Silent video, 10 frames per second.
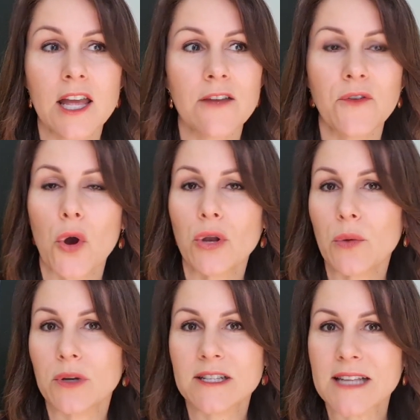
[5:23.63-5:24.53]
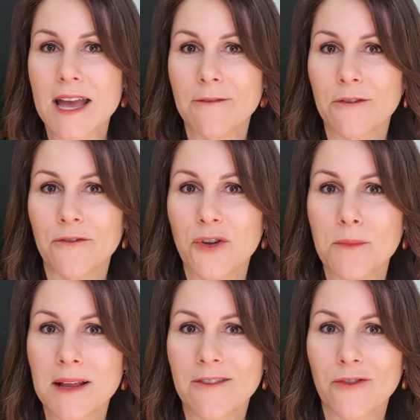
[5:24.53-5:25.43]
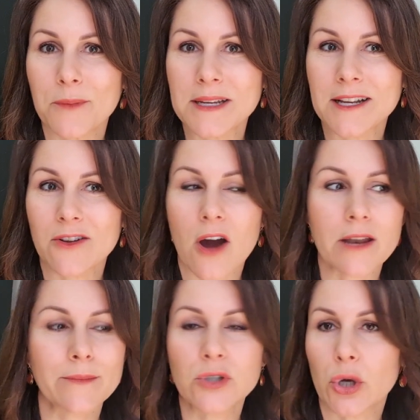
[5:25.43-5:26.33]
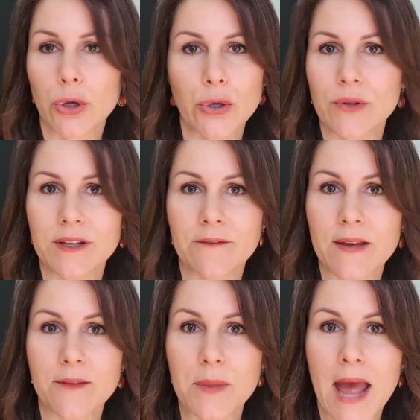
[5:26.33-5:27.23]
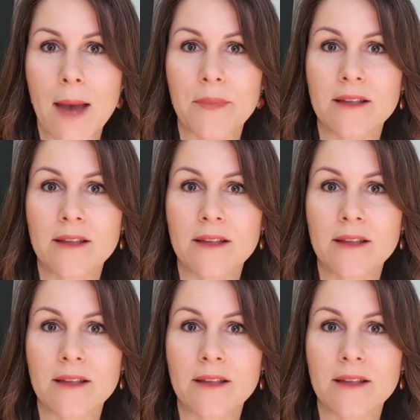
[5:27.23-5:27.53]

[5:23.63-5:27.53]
If you only want to save for a few months for a particular item, don't use an investment app.